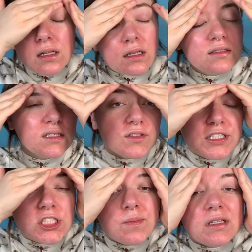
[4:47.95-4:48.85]
Sunscreen
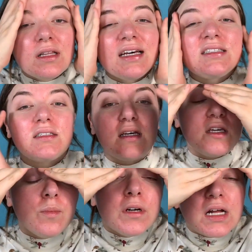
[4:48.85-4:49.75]
should be the last thing
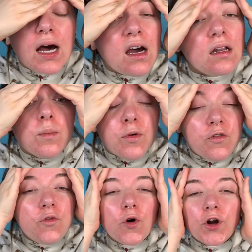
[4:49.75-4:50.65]
you put on
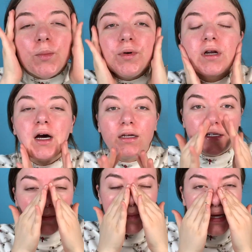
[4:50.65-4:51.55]
before you put on your
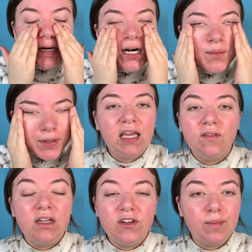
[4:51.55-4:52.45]
makeup. Even
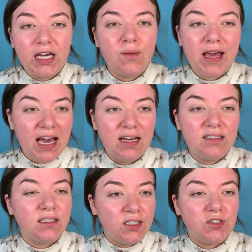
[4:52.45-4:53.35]
if your makeup has
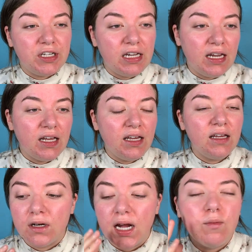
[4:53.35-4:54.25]
sunscreen in it,
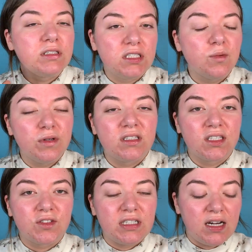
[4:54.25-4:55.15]
I would still put
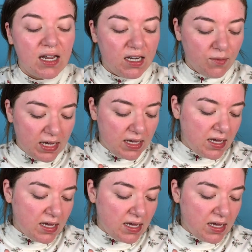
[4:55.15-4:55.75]
sunscreen on anyway.